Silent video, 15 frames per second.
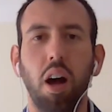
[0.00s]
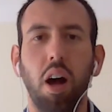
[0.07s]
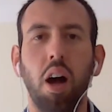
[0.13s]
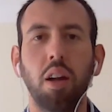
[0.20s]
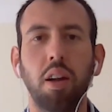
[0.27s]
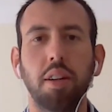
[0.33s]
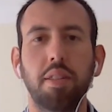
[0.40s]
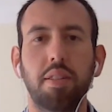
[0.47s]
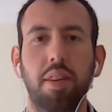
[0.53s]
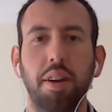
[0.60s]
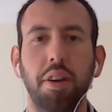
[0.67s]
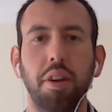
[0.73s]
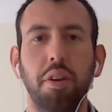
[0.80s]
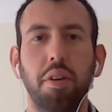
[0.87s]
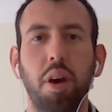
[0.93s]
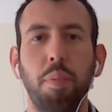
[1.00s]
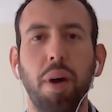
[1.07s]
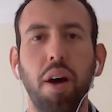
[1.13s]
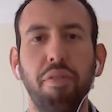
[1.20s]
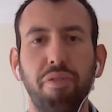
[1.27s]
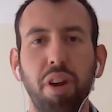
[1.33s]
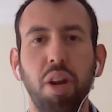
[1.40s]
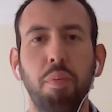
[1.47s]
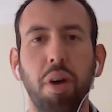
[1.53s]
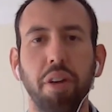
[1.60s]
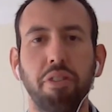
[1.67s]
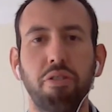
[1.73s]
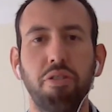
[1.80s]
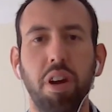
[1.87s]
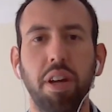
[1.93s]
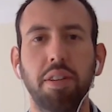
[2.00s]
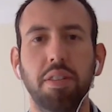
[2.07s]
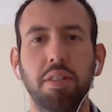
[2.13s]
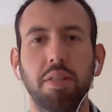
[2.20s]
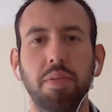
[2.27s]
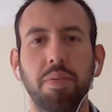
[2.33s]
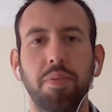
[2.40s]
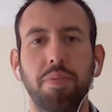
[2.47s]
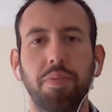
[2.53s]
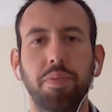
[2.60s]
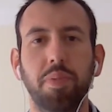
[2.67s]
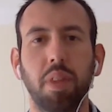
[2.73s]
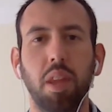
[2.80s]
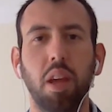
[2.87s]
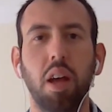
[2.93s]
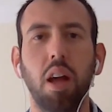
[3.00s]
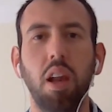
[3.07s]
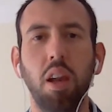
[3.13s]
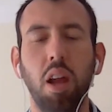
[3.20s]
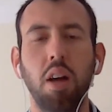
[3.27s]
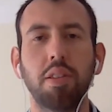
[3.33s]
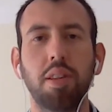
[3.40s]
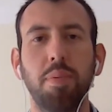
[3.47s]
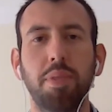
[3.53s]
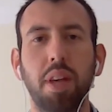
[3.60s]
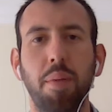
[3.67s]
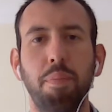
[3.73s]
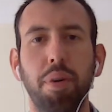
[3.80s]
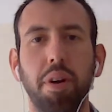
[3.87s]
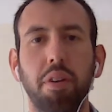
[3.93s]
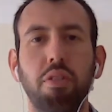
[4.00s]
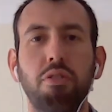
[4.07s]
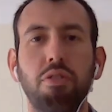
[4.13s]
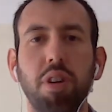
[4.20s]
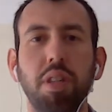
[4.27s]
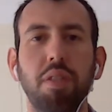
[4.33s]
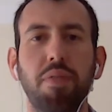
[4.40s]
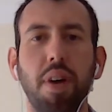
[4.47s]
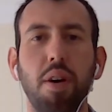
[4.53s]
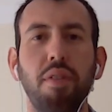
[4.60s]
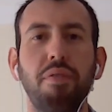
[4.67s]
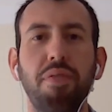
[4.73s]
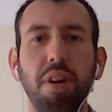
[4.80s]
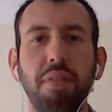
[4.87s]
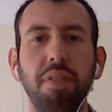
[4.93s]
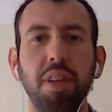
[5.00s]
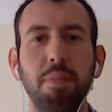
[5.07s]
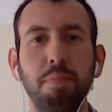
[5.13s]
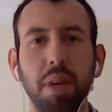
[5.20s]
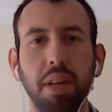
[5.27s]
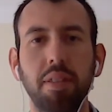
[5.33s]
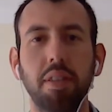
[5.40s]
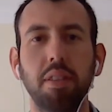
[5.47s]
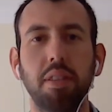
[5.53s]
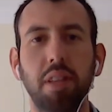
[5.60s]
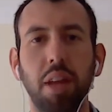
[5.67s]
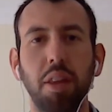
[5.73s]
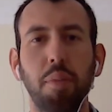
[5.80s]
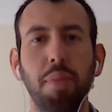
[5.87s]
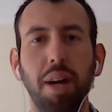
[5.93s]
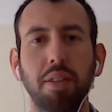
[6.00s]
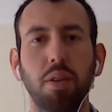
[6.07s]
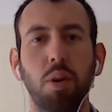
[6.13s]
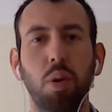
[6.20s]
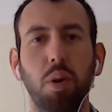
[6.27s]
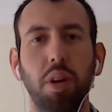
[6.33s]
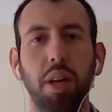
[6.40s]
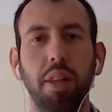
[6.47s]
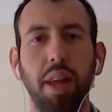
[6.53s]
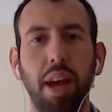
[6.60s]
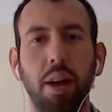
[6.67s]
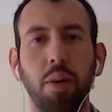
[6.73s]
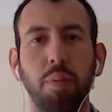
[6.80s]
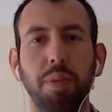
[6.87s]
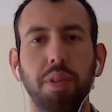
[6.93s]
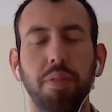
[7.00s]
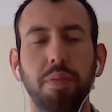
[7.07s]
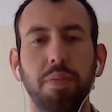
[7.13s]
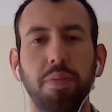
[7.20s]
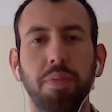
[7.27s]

I'd like to tell you about a friend of mine, Chris. Last September, Chris fell 50 metres down the Matterhorn in the Alps.